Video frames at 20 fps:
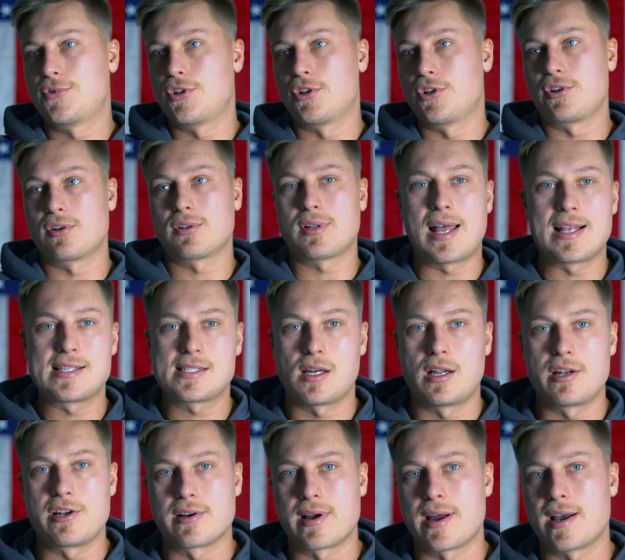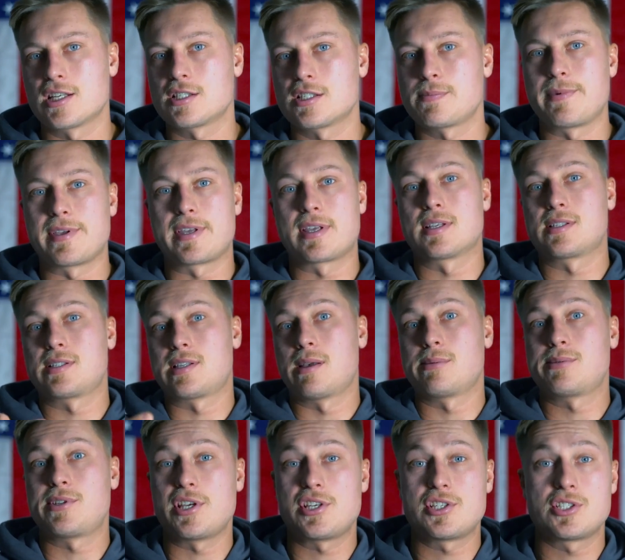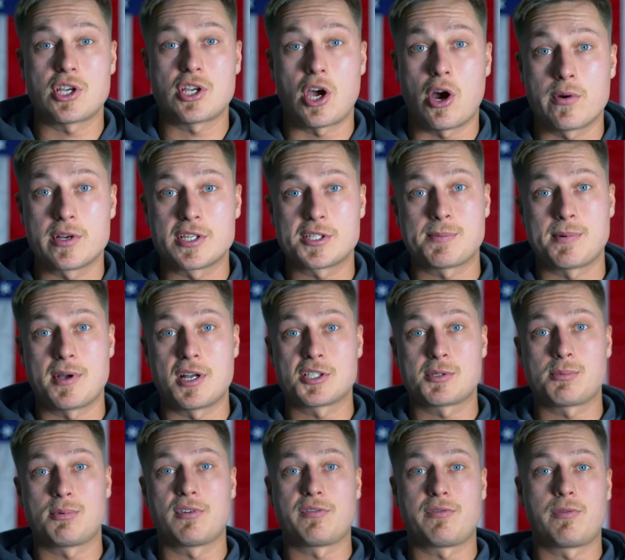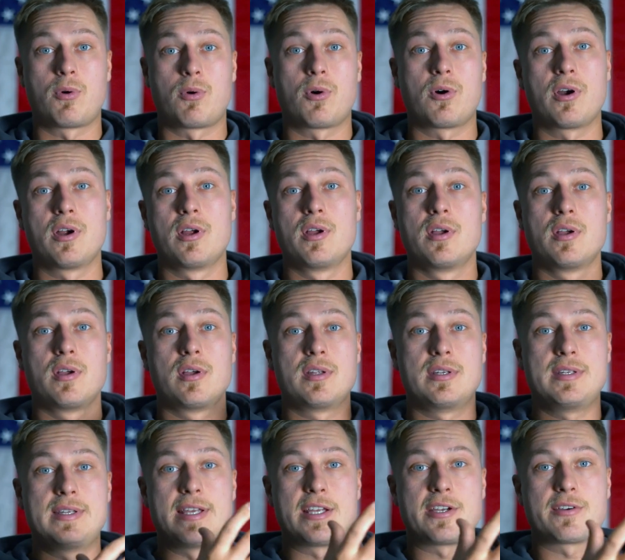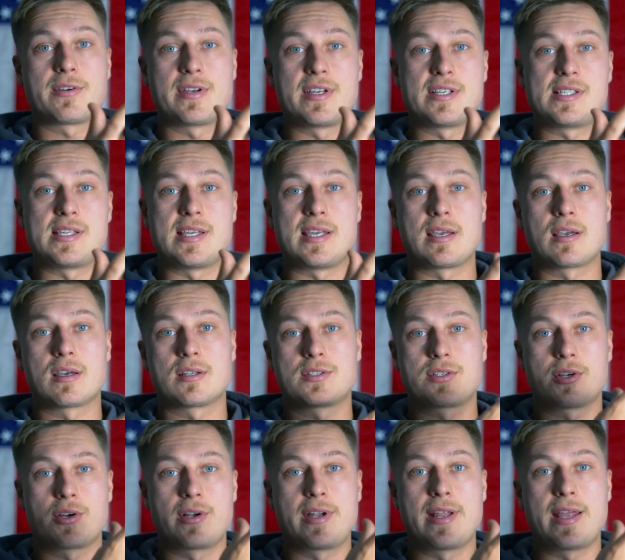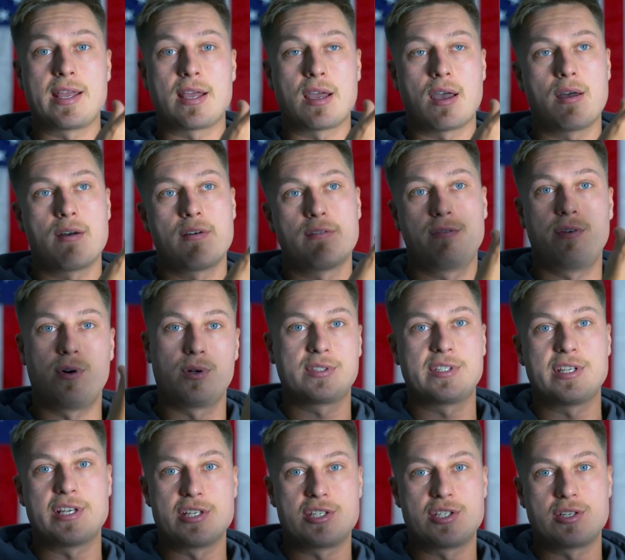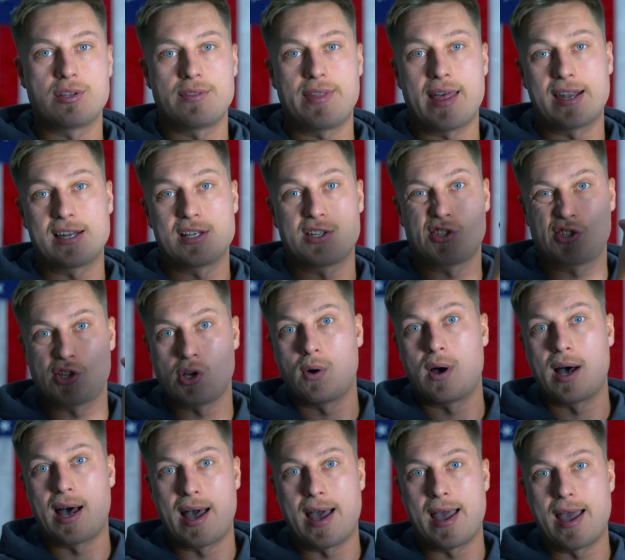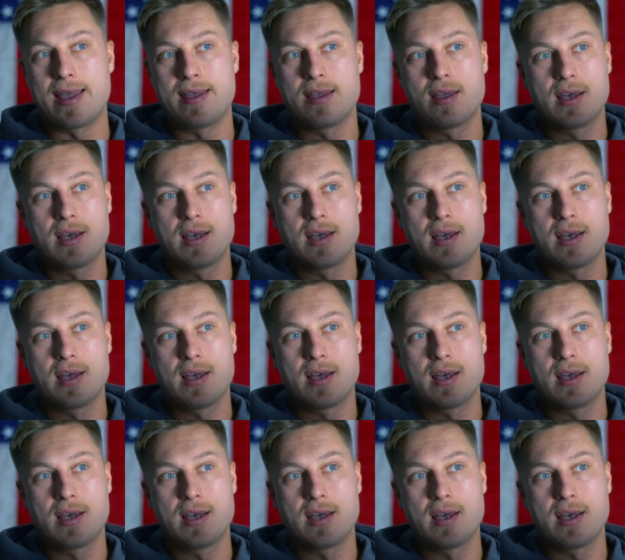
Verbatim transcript: turn your lights on in your house because substations are responsible for decreasing, turning voltage that is so high